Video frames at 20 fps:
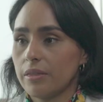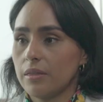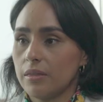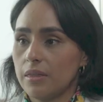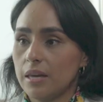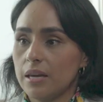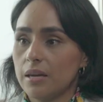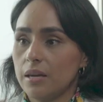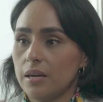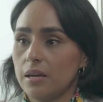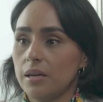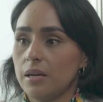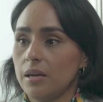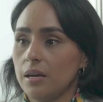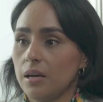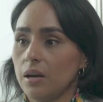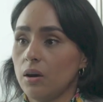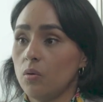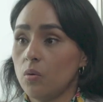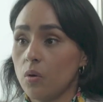the
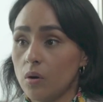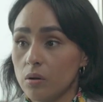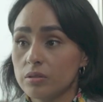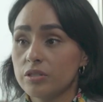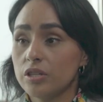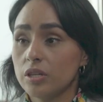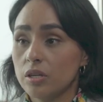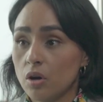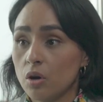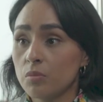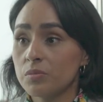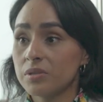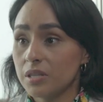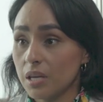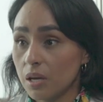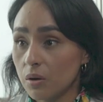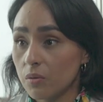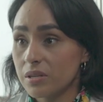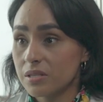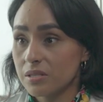whole genome
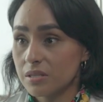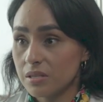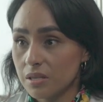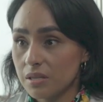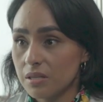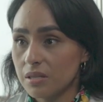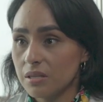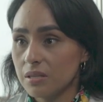sequencing